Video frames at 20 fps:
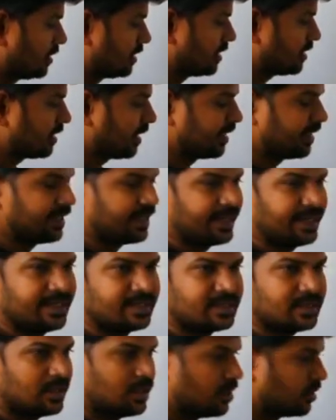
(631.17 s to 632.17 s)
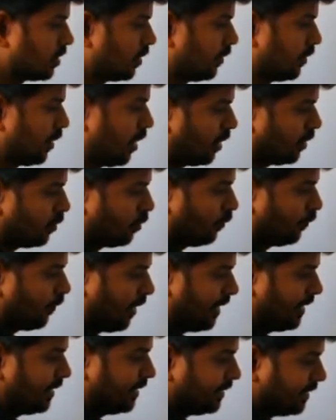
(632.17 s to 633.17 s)
this is 30 degrees. So in order to
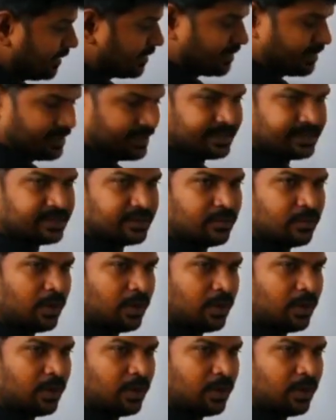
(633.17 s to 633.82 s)
find this,